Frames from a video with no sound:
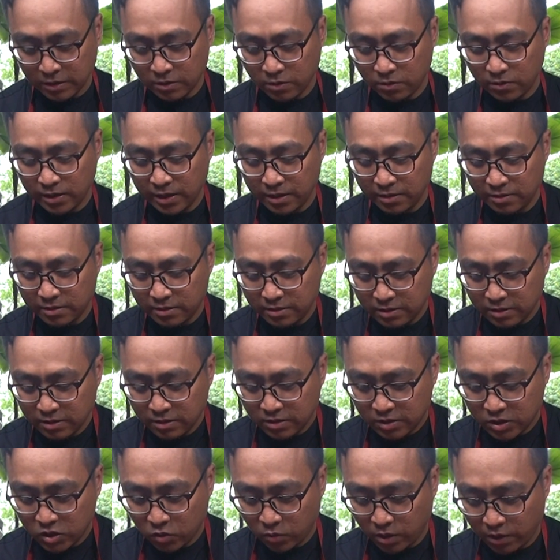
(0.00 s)
All right,
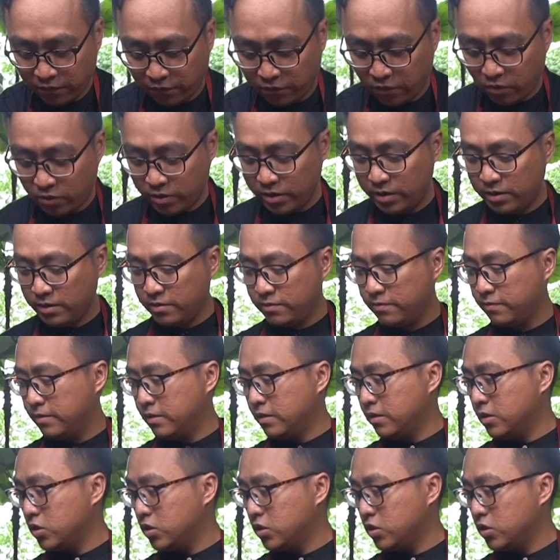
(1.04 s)
so we have 4 here.